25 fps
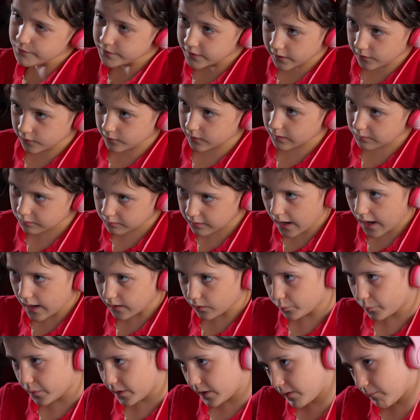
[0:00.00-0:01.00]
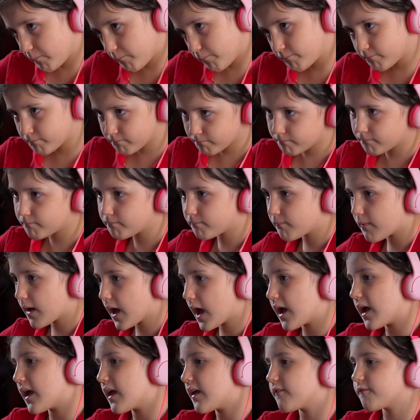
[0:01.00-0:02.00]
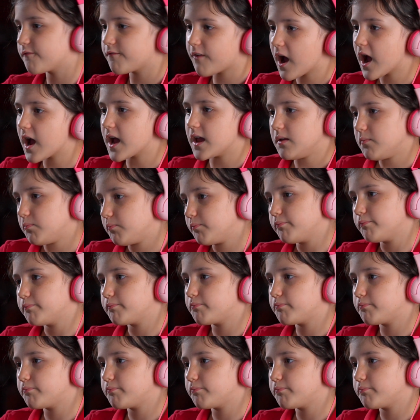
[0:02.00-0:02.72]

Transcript: you know, gives a Halloween vibe.